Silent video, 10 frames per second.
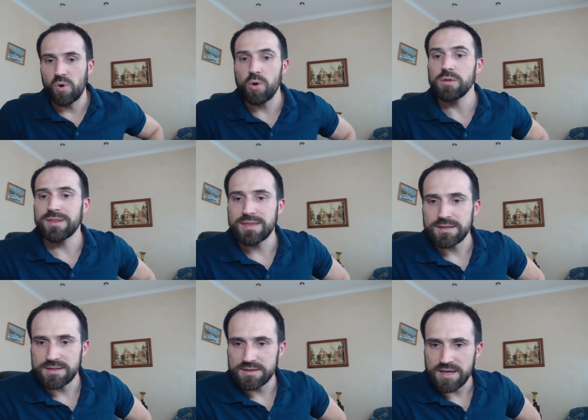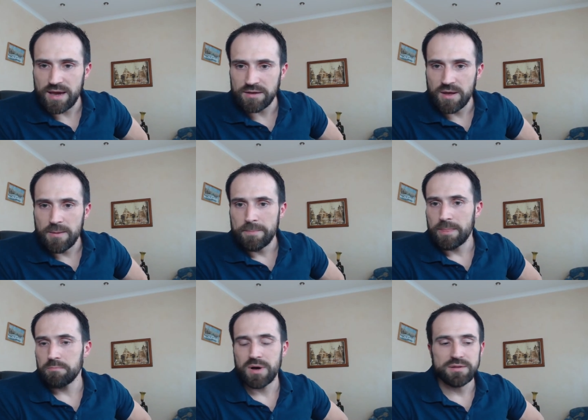all the things inside,
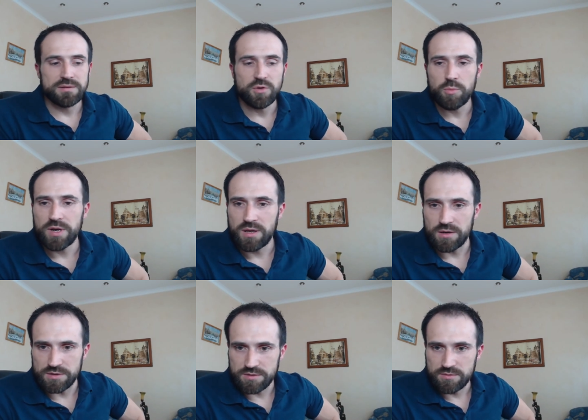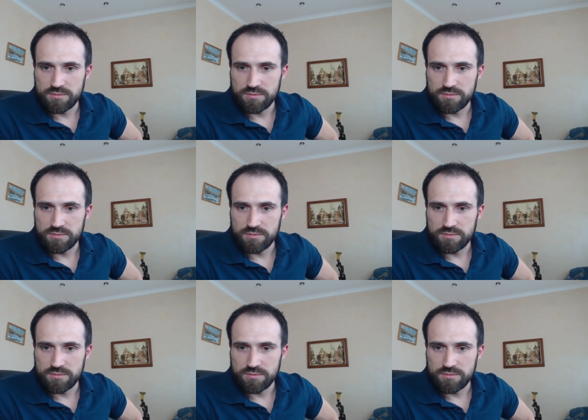but nobody cares.